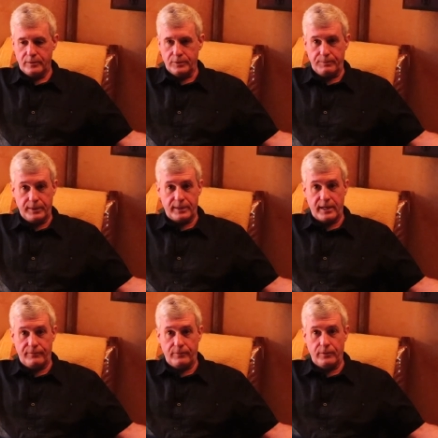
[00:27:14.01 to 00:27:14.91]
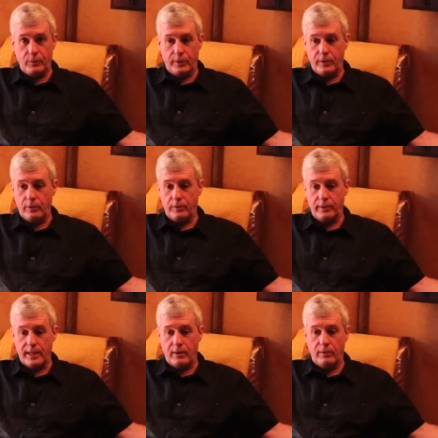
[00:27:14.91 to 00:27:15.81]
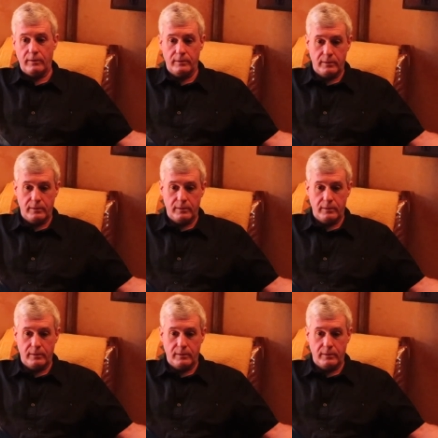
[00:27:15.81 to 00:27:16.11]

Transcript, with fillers: There's a big typhoon the way to Okinawa.